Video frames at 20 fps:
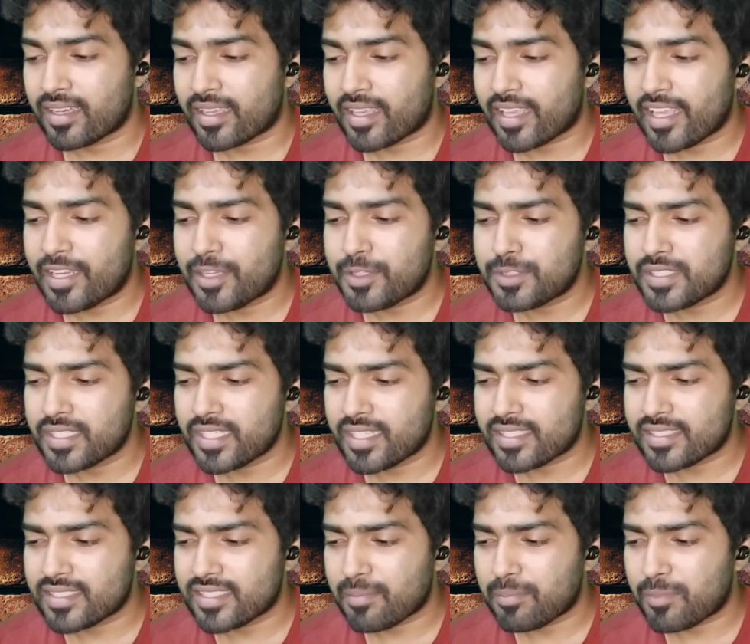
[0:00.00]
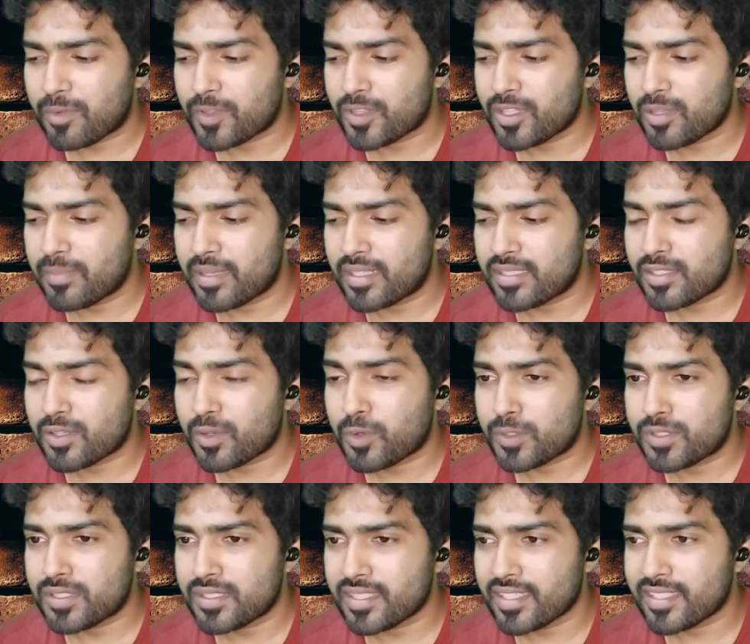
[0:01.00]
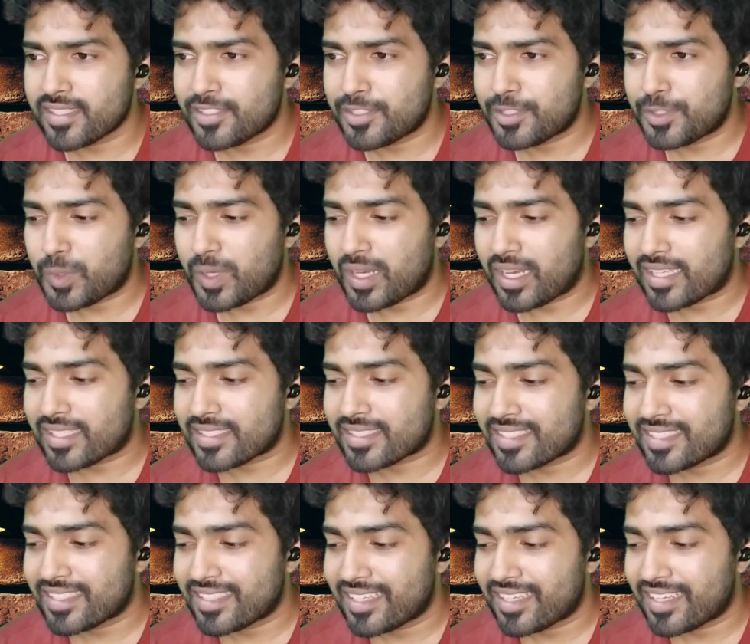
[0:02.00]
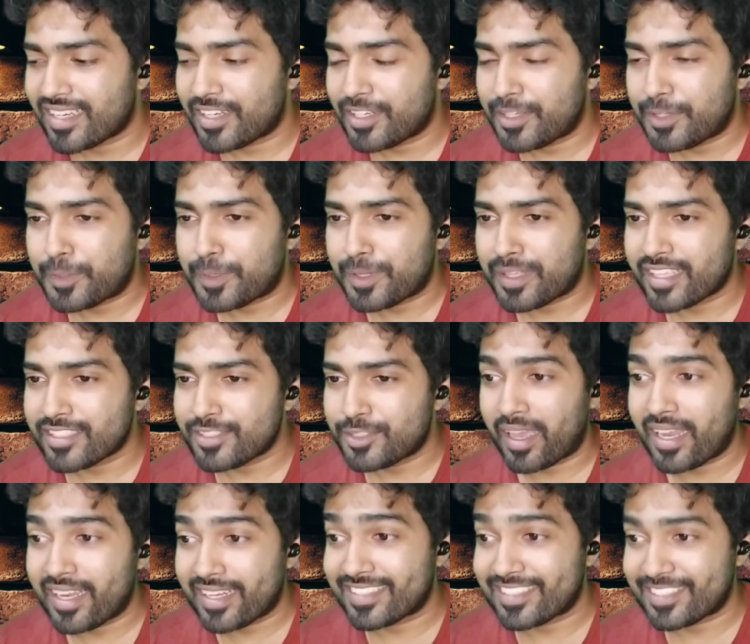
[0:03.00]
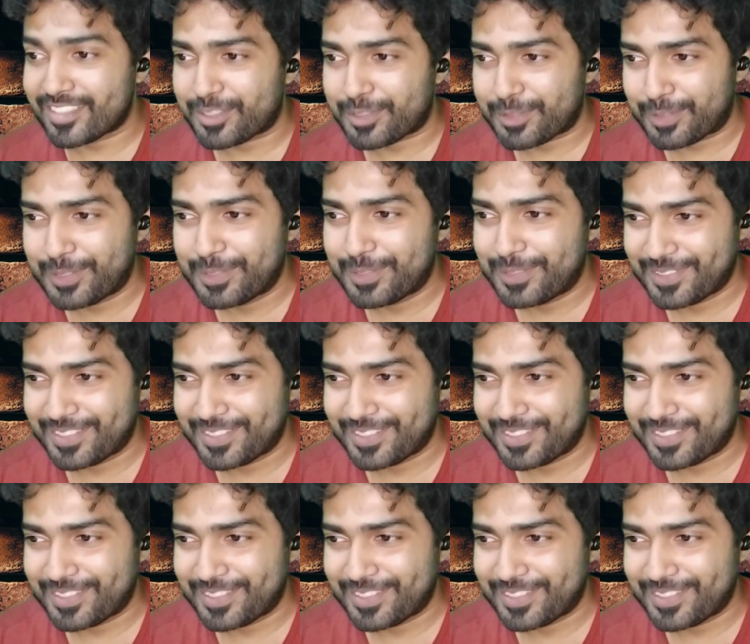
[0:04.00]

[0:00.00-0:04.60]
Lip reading: Can you share some of the best questions to ask during a pilot interview?